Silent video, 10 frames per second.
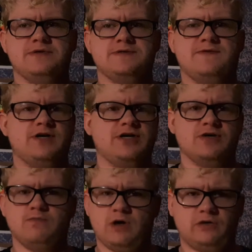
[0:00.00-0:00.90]
is a very
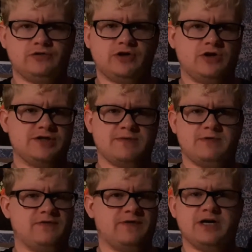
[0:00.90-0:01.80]
good welder or
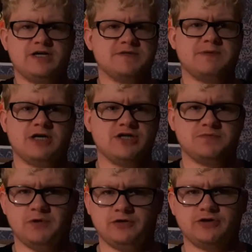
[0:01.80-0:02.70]
something or very
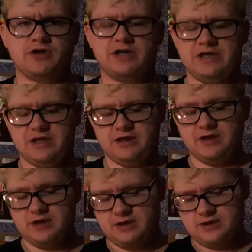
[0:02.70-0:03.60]
experienced welder and he
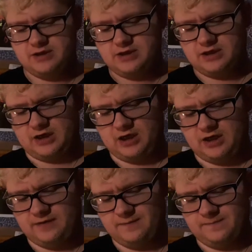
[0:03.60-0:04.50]

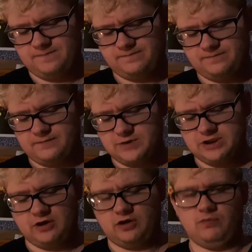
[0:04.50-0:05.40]
um,
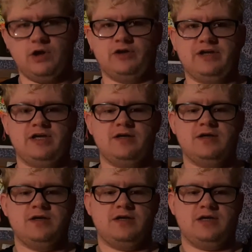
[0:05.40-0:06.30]
did all the welding
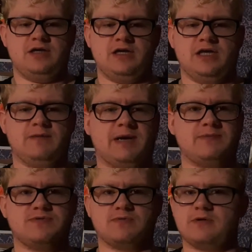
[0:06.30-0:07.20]
and the
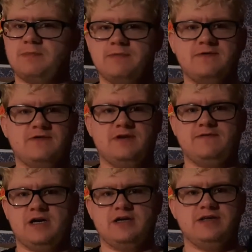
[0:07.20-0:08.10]
pipes were perfectly
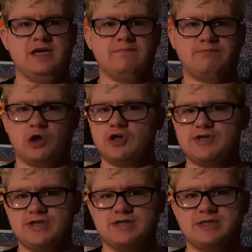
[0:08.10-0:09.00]
fine and they'd
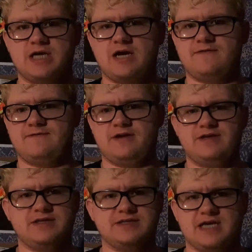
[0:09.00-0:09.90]
burst and stuff. I
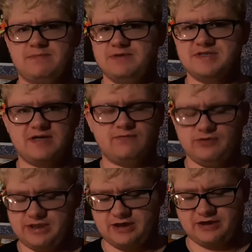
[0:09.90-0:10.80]
think this happened several
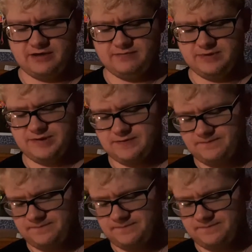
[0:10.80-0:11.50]
times.